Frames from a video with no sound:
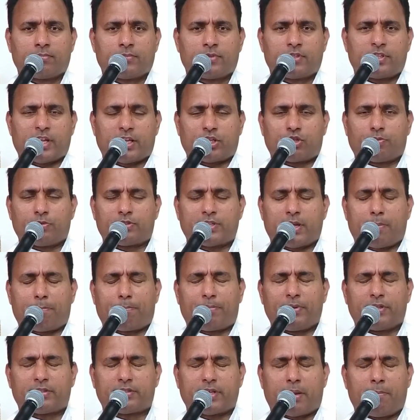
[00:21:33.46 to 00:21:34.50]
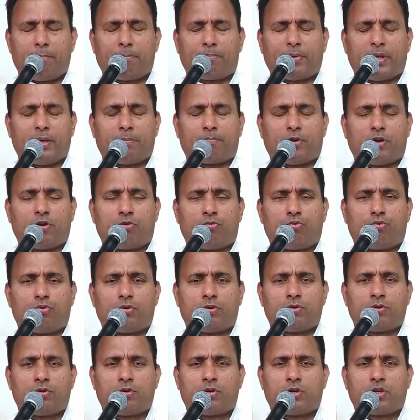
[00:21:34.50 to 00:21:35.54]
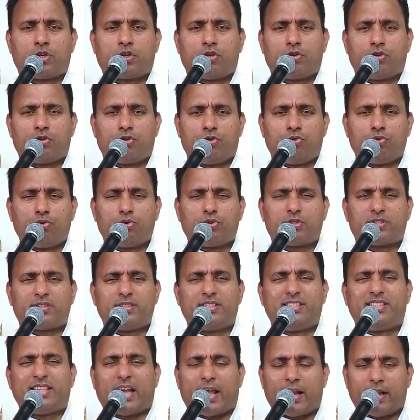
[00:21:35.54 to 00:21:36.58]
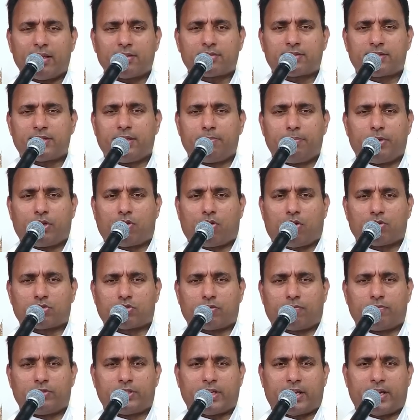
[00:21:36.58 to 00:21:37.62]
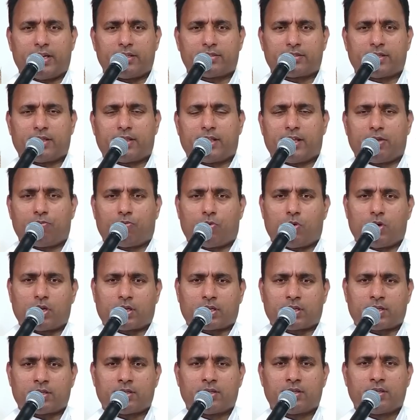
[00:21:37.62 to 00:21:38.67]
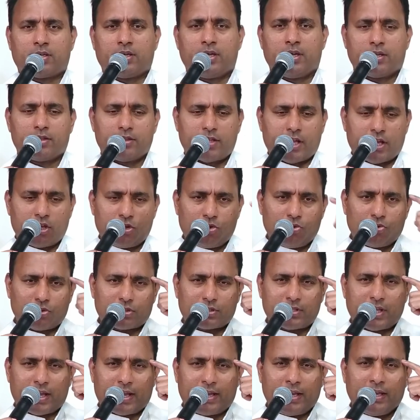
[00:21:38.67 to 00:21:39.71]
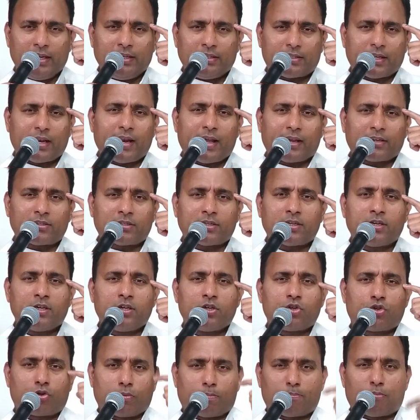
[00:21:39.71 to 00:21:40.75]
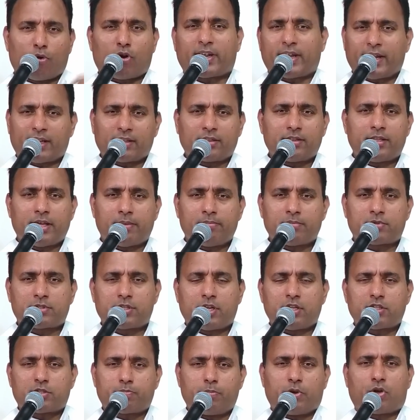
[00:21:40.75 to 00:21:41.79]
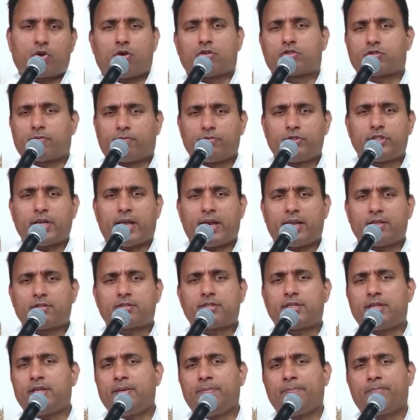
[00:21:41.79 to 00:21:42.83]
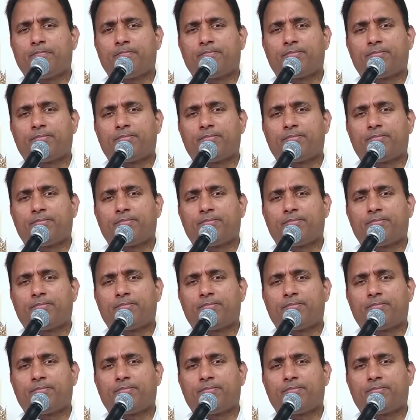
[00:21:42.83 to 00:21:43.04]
Some people use jealousy. Because of jealousy, they work. They use their intellect to protect themselves because of jealousy,